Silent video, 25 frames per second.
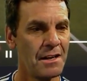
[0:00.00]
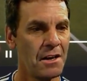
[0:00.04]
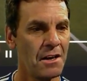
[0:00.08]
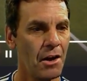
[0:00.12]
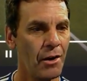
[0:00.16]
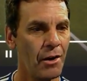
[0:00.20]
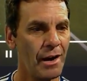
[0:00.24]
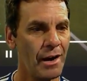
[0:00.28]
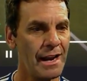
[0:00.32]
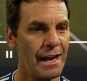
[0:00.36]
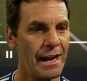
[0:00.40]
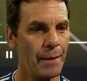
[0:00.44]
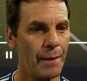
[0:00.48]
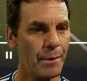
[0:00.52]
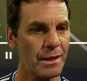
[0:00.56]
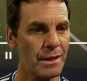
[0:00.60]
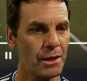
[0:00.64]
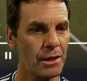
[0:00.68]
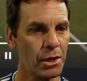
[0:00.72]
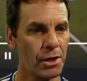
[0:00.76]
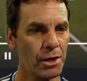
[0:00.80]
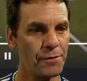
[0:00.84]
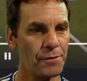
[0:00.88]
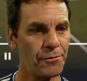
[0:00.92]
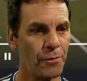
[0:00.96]
All right, and we
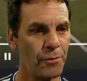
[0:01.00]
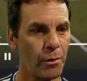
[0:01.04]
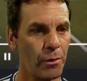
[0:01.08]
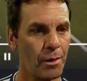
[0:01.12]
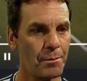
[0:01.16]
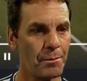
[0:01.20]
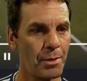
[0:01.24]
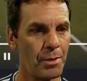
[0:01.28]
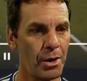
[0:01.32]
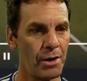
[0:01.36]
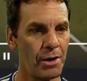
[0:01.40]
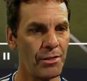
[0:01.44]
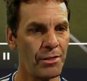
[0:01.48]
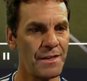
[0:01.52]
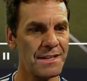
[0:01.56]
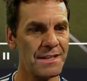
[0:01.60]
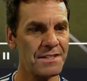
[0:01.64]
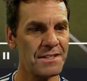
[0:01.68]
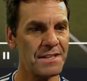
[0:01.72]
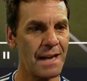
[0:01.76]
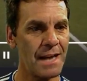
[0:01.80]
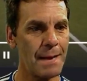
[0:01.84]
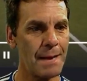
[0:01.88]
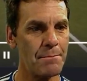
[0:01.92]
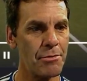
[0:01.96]
look for a ball this
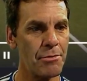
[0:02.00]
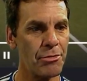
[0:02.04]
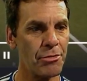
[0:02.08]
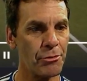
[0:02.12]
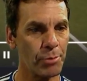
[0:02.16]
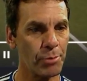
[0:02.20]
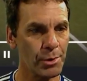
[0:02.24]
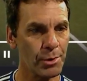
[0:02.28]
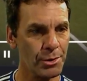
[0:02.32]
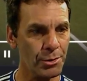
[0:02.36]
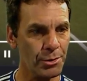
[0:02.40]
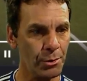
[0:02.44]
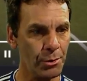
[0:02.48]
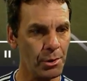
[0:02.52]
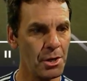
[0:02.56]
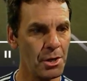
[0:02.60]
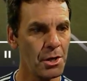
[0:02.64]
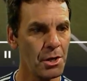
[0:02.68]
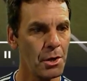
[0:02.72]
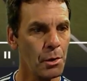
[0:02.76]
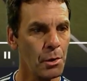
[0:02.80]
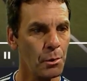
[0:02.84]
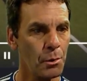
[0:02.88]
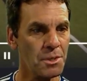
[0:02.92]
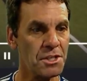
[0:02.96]
time through,
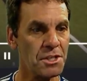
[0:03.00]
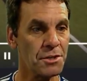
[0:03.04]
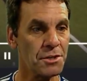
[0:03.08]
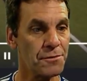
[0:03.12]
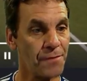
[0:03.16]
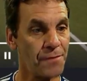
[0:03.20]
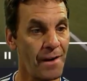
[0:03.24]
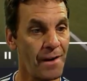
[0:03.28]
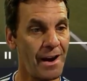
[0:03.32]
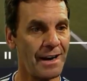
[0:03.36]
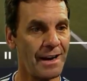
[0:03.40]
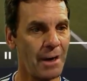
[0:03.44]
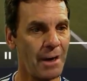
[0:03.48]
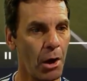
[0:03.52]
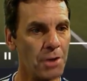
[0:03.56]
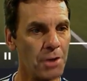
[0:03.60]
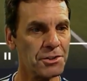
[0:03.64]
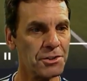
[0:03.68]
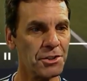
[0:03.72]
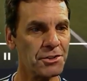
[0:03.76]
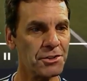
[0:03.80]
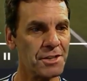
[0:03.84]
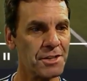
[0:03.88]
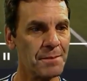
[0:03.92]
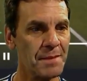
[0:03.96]
which is fine.
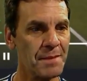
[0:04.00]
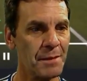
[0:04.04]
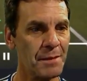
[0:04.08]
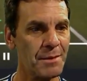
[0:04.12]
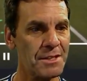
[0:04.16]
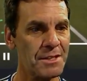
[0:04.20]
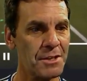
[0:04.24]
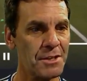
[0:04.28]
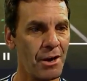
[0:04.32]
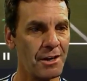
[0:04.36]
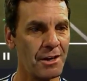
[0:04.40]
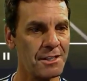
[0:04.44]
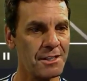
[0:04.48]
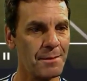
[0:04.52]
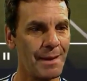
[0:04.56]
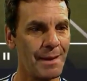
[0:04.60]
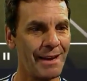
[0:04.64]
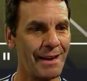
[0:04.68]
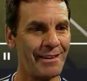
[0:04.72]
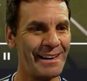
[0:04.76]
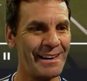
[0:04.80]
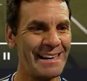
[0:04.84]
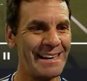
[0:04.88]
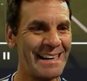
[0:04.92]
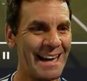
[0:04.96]
Also something we talked
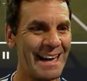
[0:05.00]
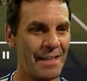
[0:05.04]
about.